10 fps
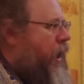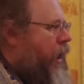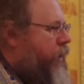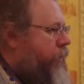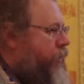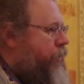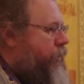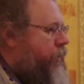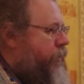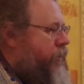others
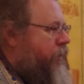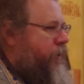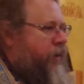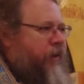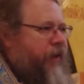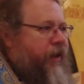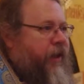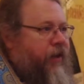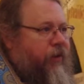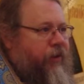they
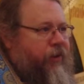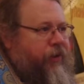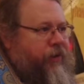killed.